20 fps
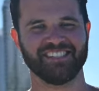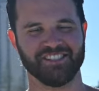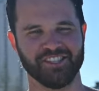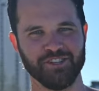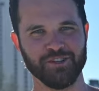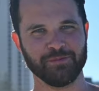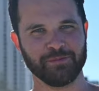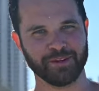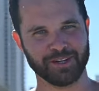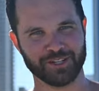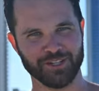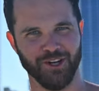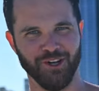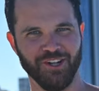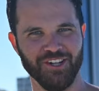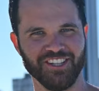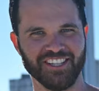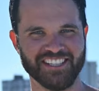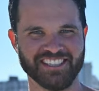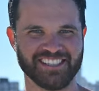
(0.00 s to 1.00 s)
Super
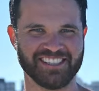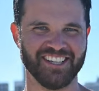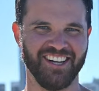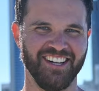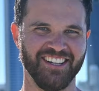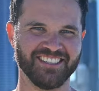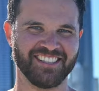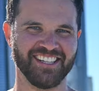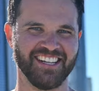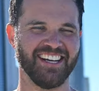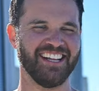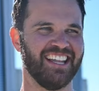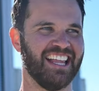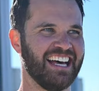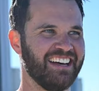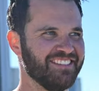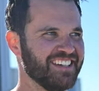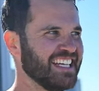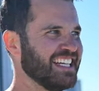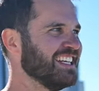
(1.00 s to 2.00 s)
cold and salty, I
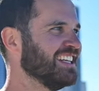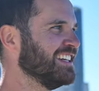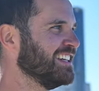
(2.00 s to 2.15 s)
love it.